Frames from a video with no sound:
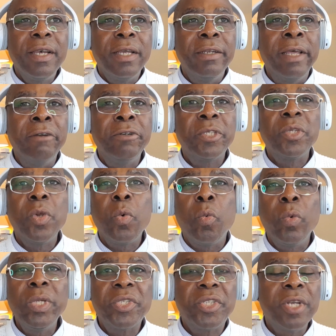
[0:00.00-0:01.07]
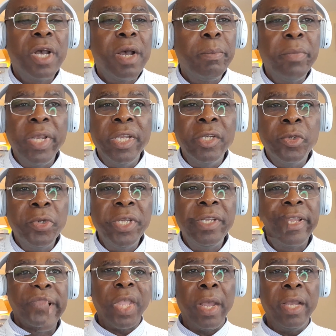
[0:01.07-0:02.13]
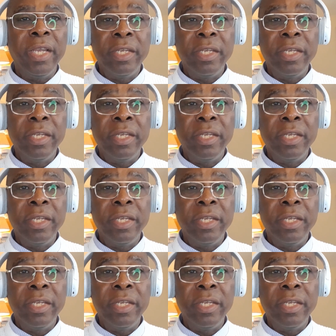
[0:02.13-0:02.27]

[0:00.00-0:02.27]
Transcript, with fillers: there is no wisdom in doing that.